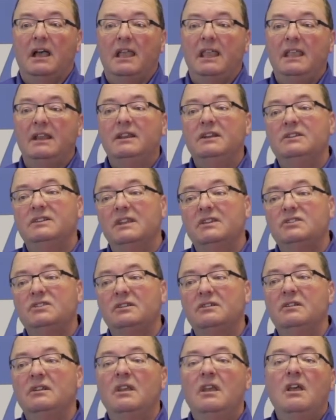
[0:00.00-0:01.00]
In
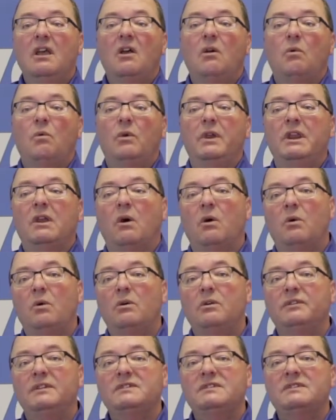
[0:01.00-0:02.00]
addition, we
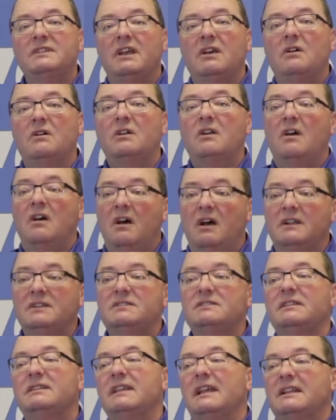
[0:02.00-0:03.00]
hold the cell
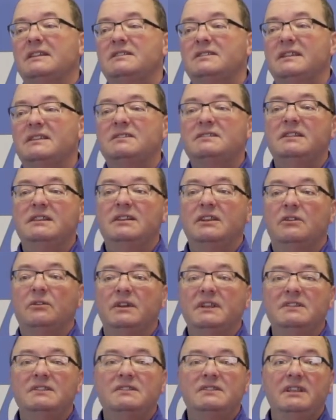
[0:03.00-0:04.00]
constant at 60
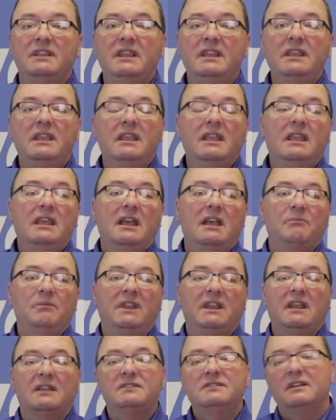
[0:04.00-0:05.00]
degrees C.
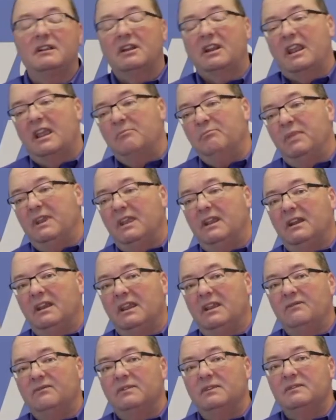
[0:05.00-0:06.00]
Because there can be an
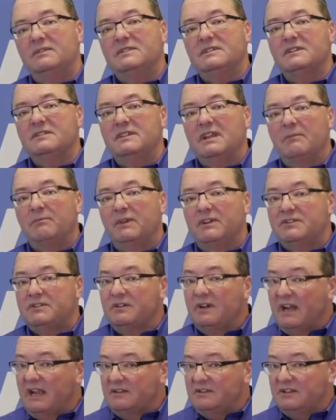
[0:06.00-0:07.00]
influence in
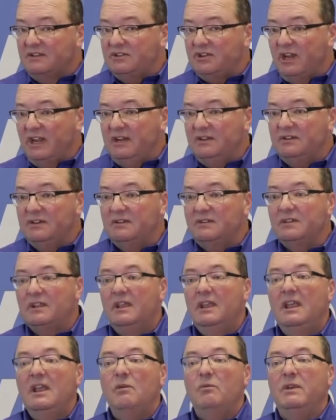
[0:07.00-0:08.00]
temperature as it changes,
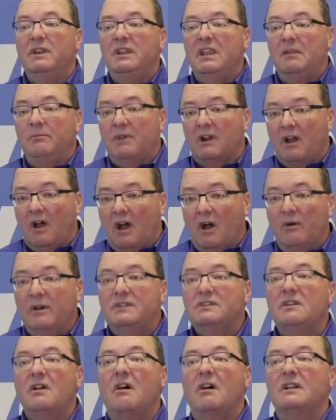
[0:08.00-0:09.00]
we keep it
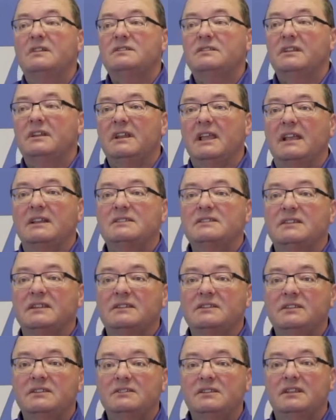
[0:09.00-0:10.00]
always constant at
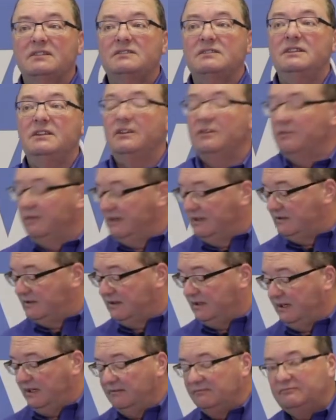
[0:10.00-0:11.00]
60 degrees C.